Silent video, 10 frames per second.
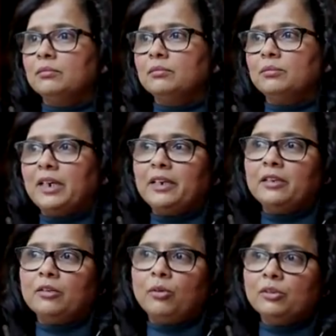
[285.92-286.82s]

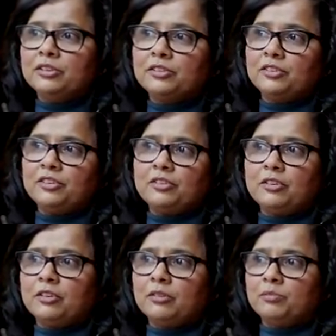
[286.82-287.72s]
My oldest
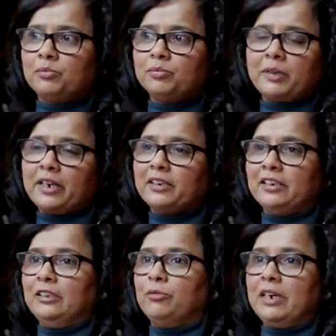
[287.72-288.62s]
sister
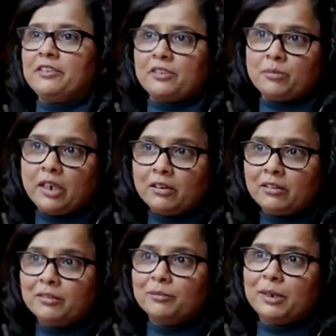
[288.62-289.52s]
practically raised me.
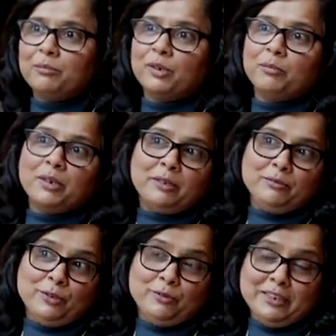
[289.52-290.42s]

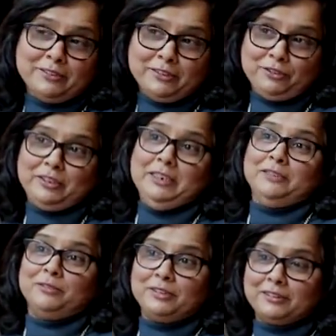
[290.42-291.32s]
We had six
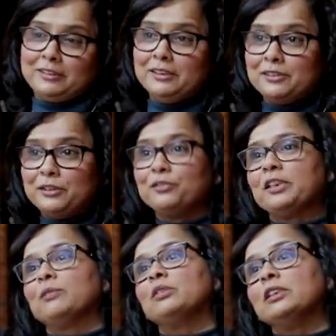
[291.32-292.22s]
kids in the
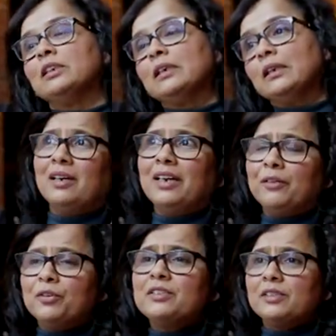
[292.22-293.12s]
family.
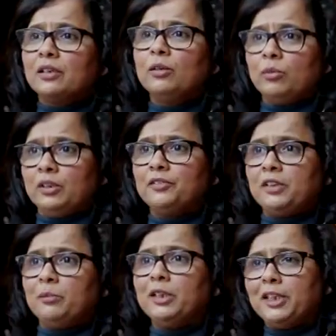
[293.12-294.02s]
Every single one of
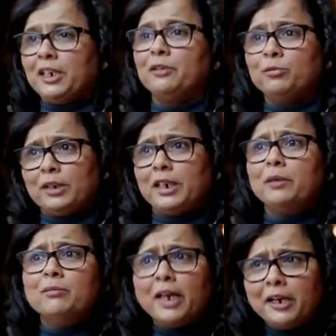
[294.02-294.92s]
them. And then when
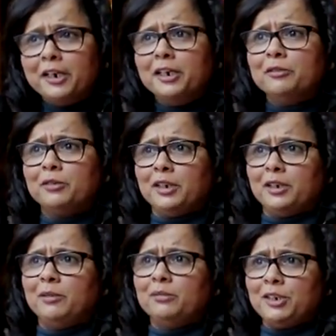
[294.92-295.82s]
I married
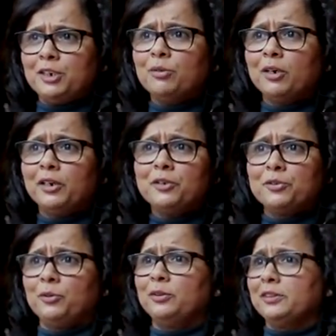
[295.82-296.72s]
into a
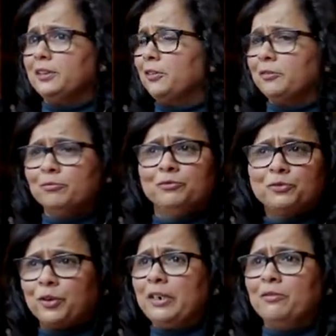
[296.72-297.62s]
household, there are
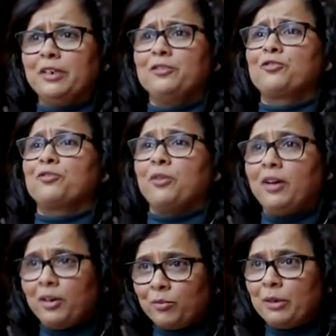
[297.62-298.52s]
3 very
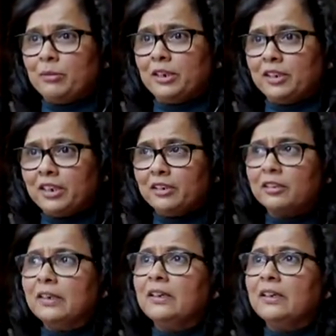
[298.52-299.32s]
strong women there.